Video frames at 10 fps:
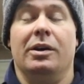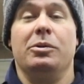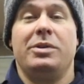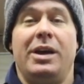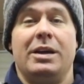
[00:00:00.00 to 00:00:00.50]

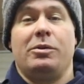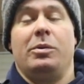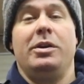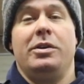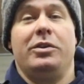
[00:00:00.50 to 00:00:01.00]
Okay
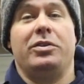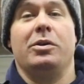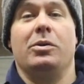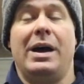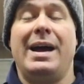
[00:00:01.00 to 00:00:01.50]
everyone,
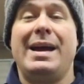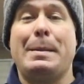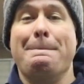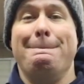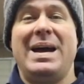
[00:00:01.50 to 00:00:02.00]
so I
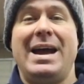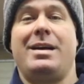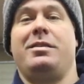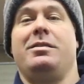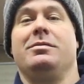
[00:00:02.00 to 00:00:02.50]
am
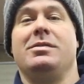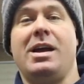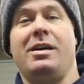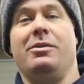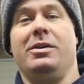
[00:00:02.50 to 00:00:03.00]
back
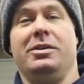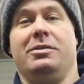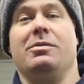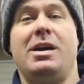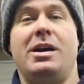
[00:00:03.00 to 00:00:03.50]
now in the
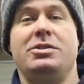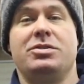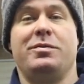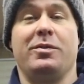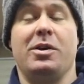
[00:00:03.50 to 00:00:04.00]

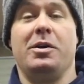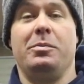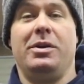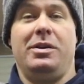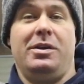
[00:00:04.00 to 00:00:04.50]
garage from,